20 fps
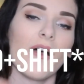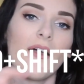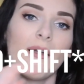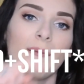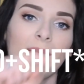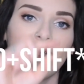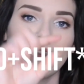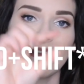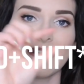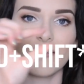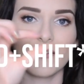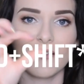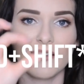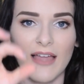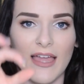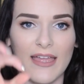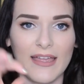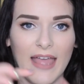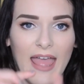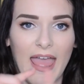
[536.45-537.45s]
a little
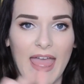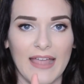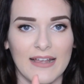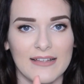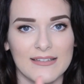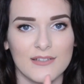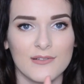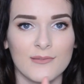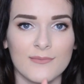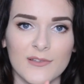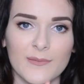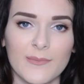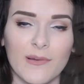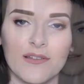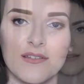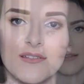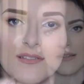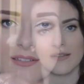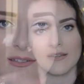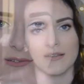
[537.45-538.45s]
like X comes up
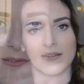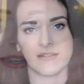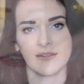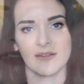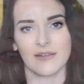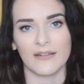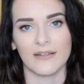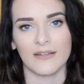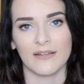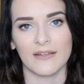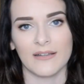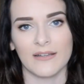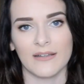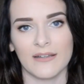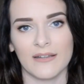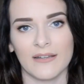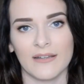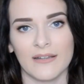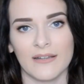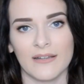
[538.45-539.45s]
on your screen, and you can
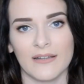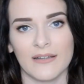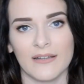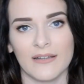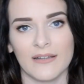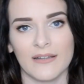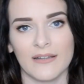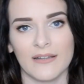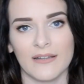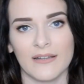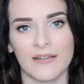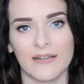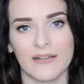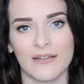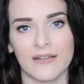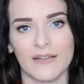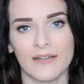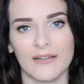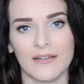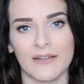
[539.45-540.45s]
like drag it across
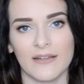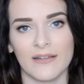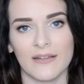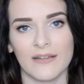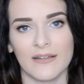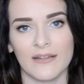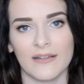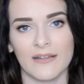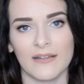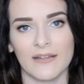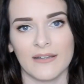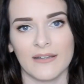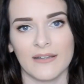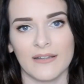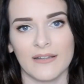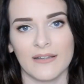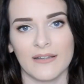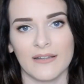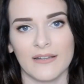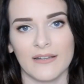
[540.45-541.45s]
and screenshot a
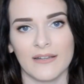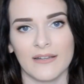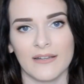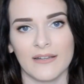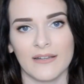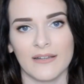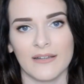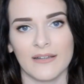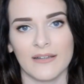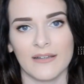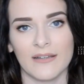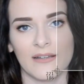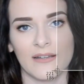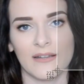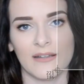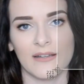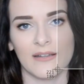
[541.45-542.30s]
particular area of your